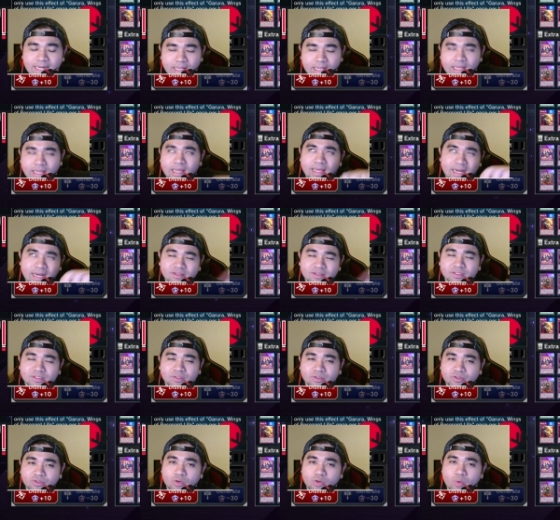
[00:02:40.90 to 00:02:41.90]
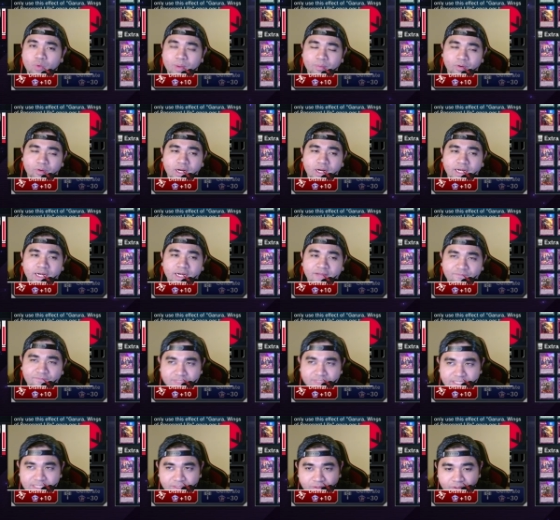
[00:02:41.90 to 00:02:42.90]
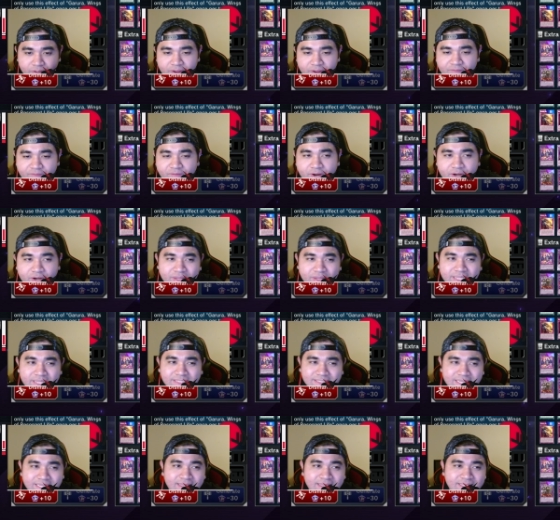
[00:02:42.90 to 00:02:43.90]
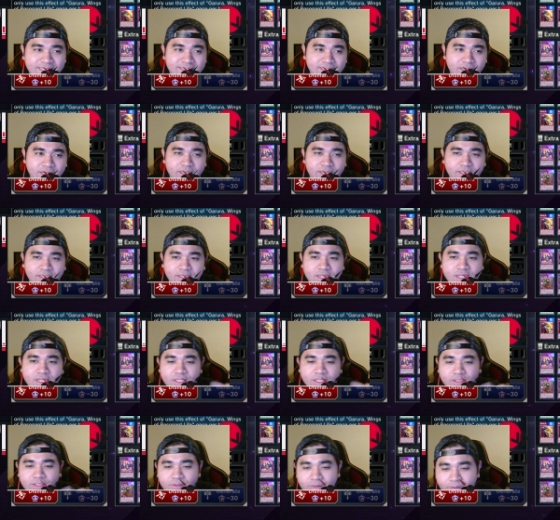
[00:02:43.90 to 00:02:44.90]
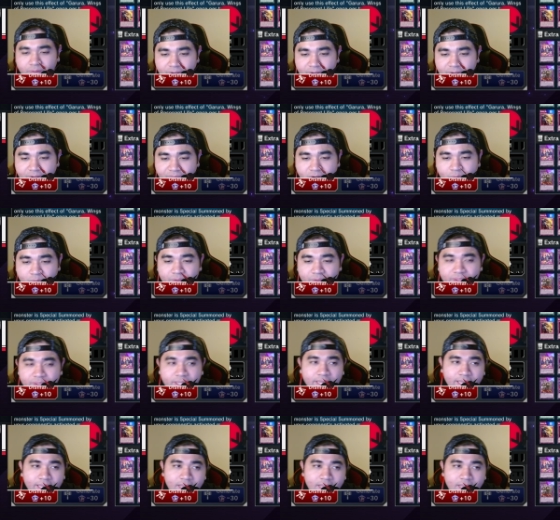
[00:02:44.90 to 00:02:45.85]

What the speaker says: allows you to draw 1 more card. If sent to the graveyard, you can send this card to the graveyard with the help